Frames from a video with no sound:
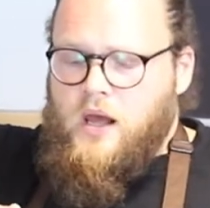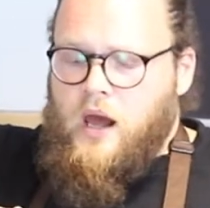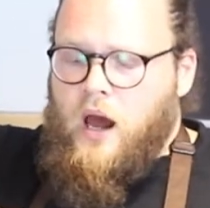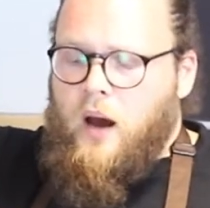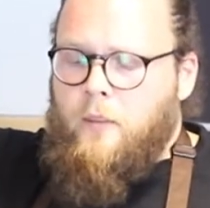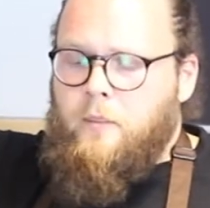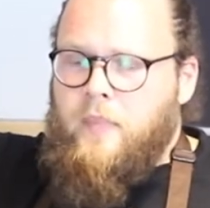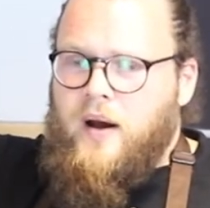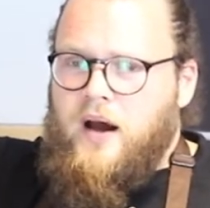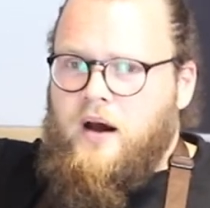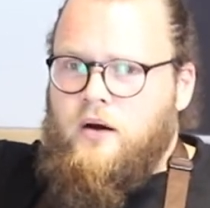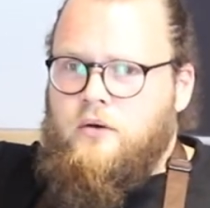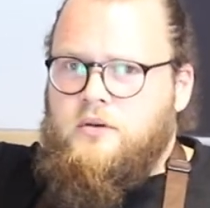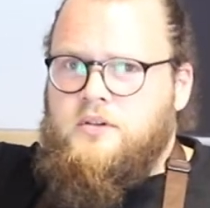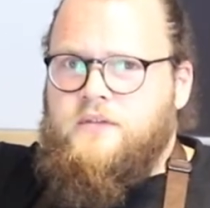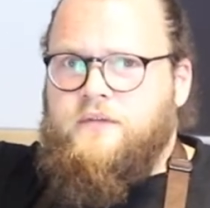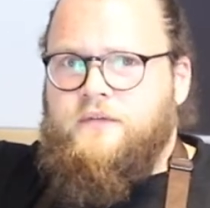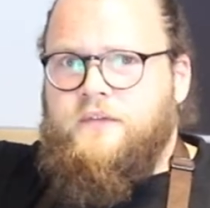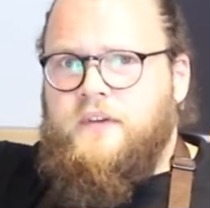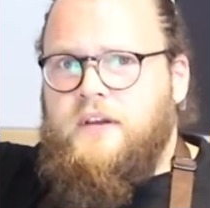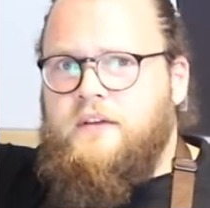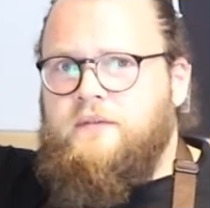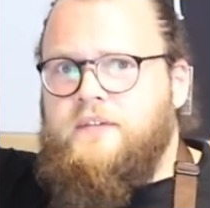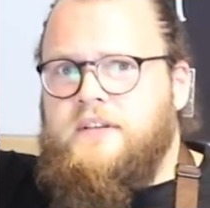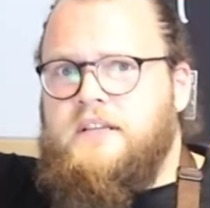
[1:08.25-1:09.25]
about
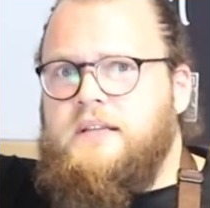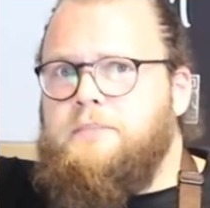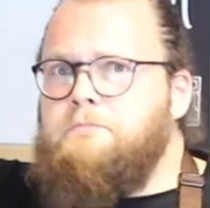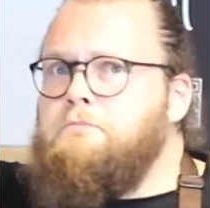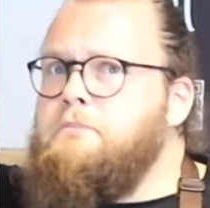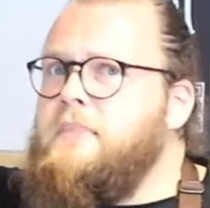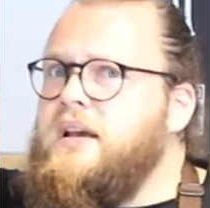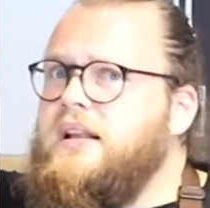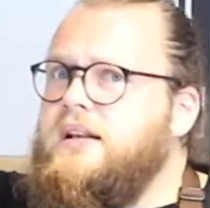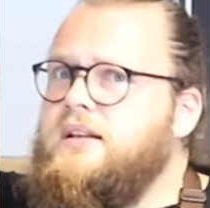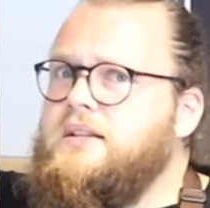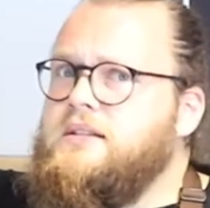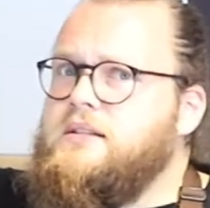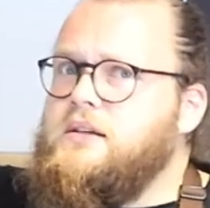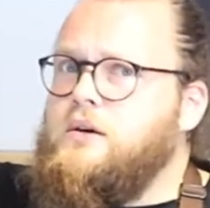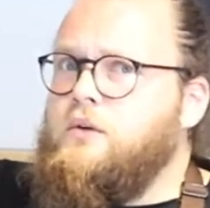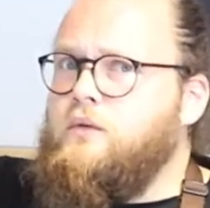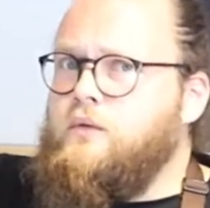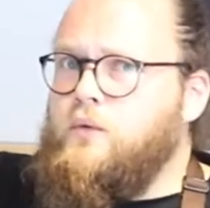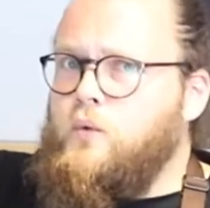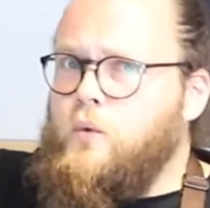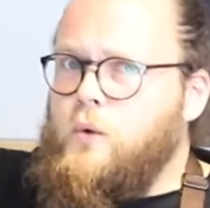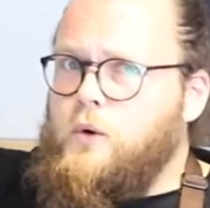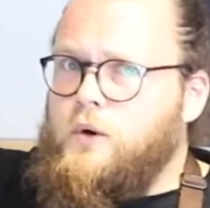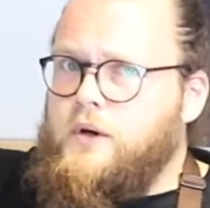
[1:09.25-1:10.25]
50 ml
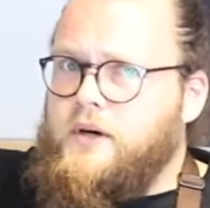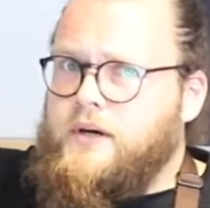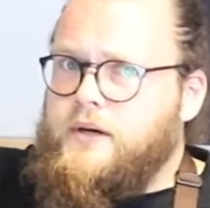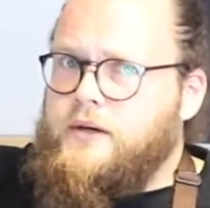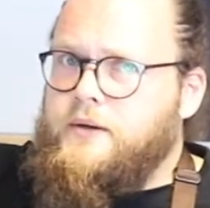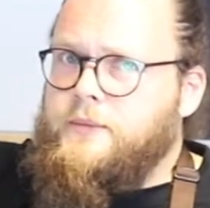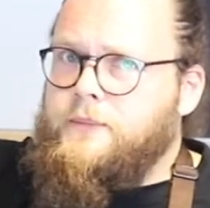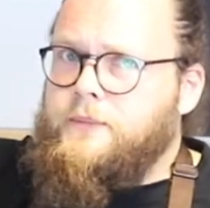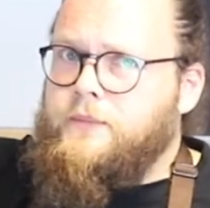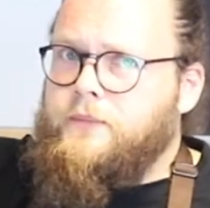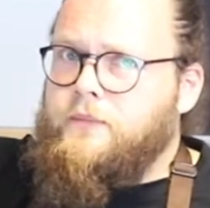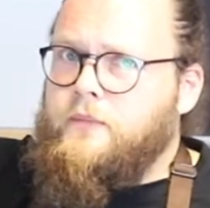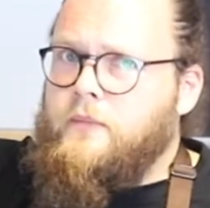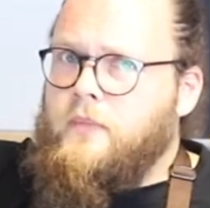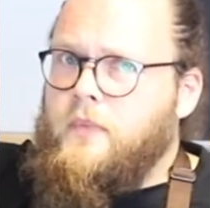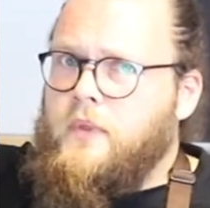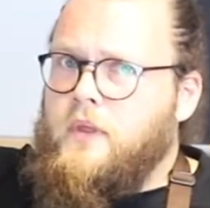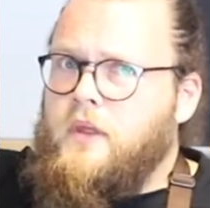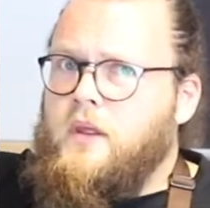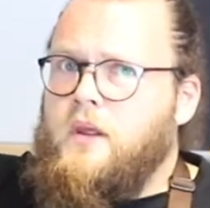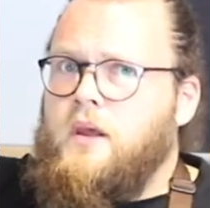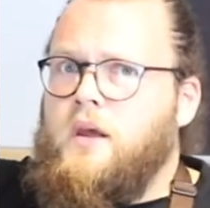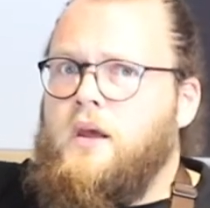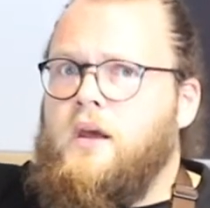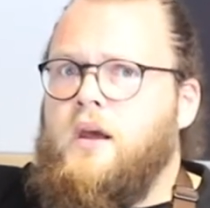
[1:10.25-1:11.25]
of water,
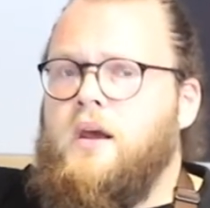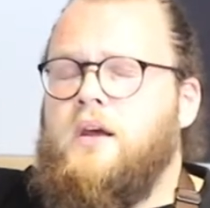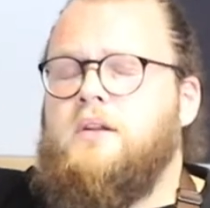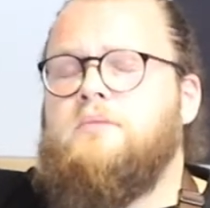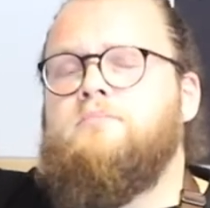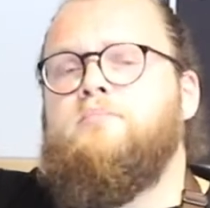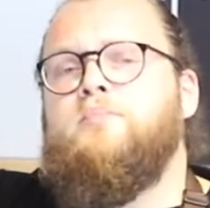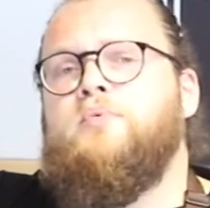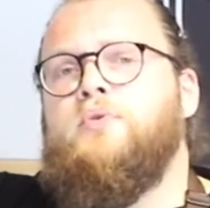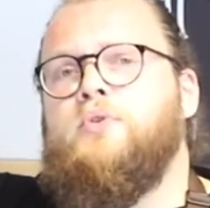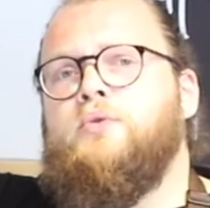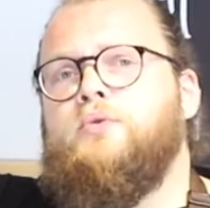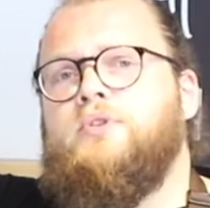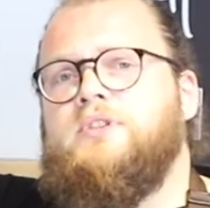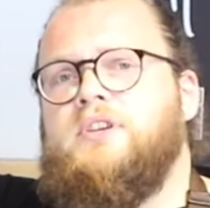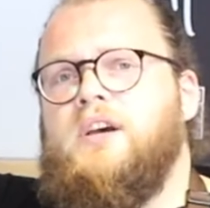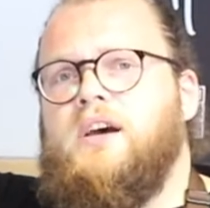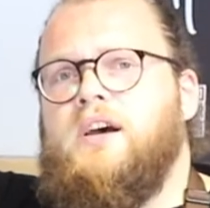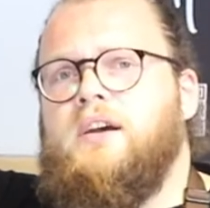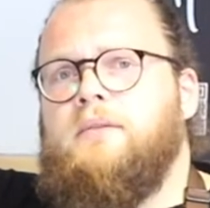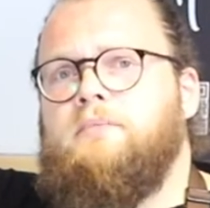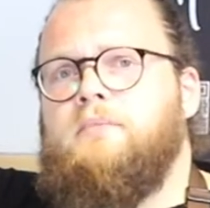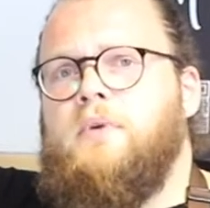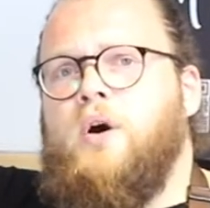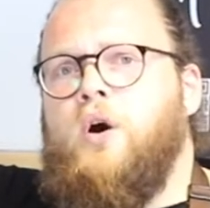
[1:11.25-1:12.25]
and brew
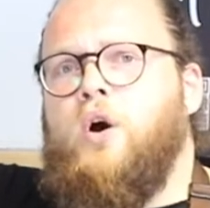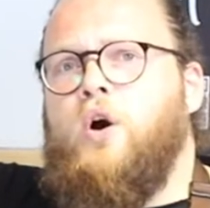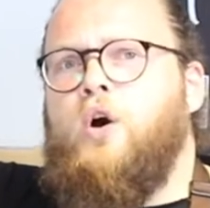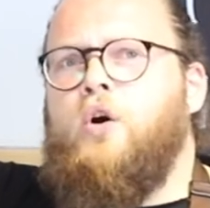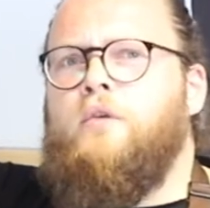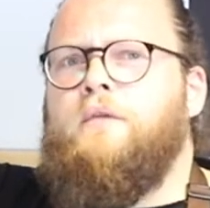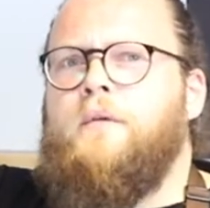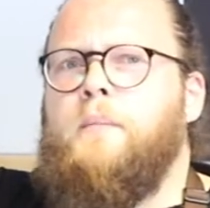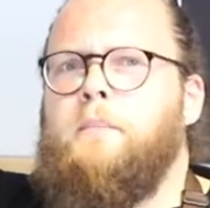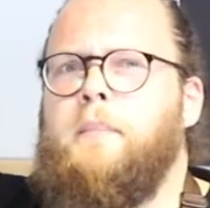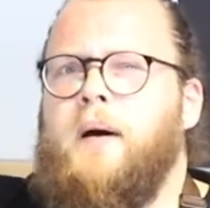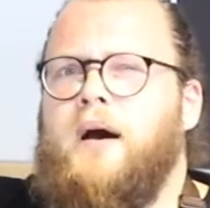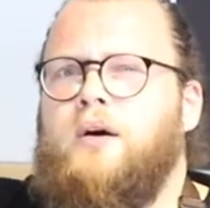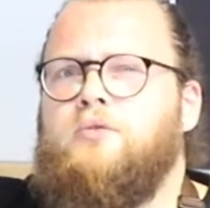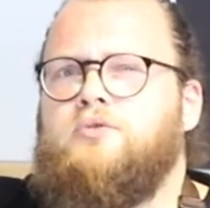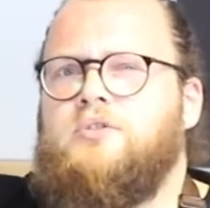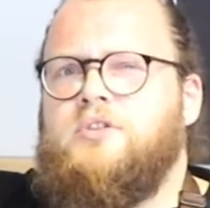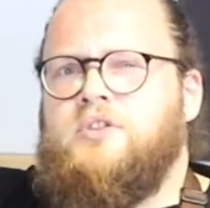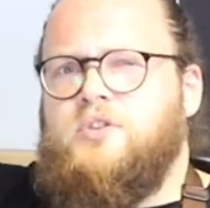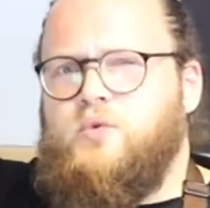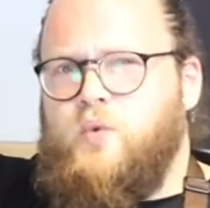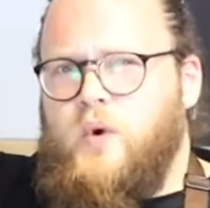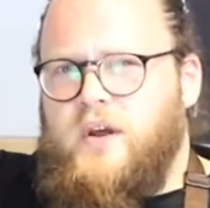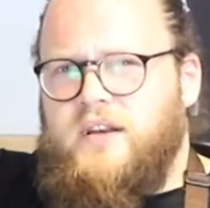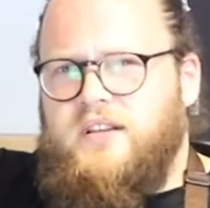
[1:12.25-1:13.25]
time of about
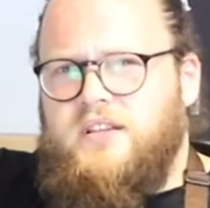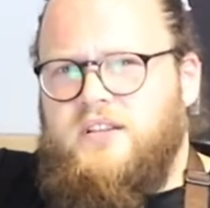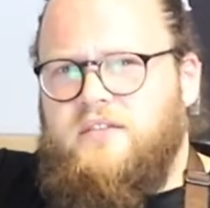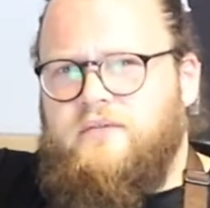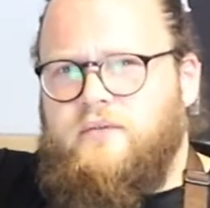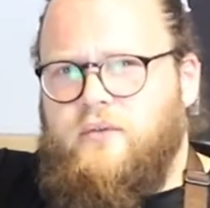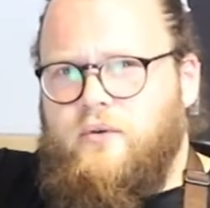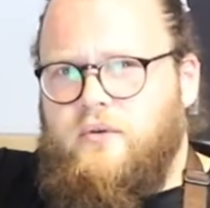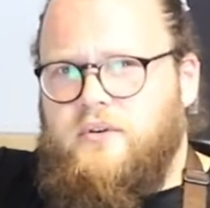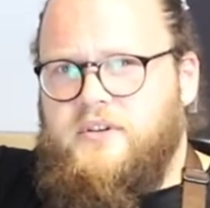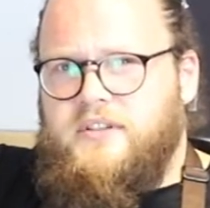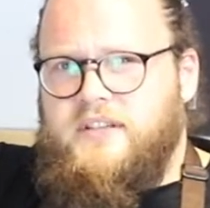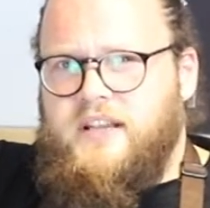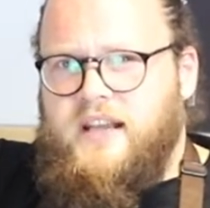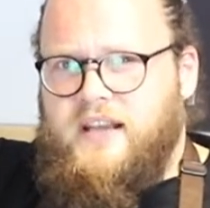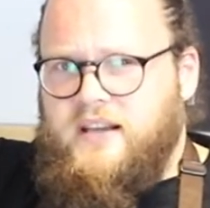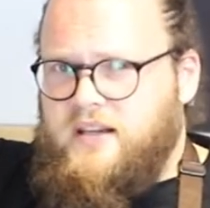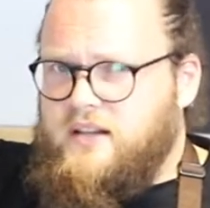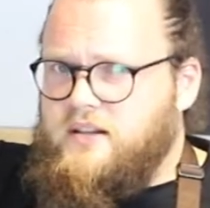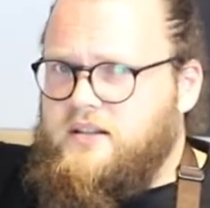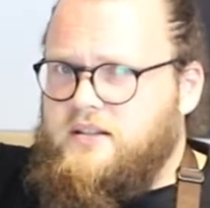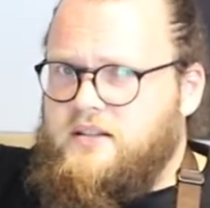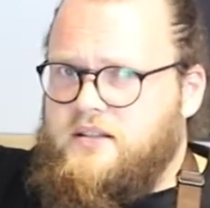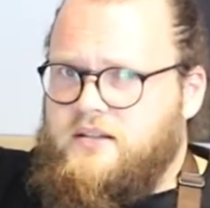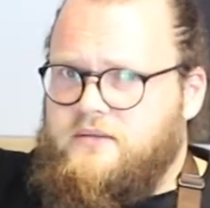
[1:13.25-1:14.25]
24
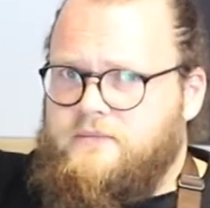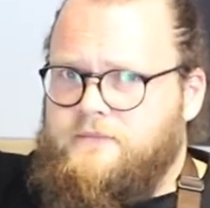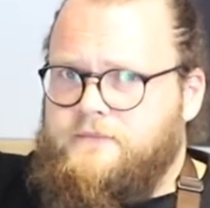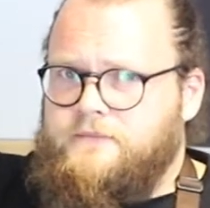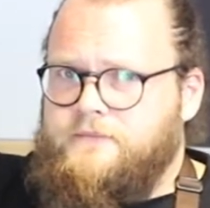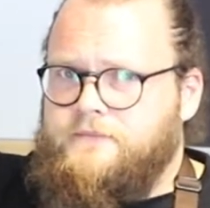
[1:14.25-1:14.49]
seconds.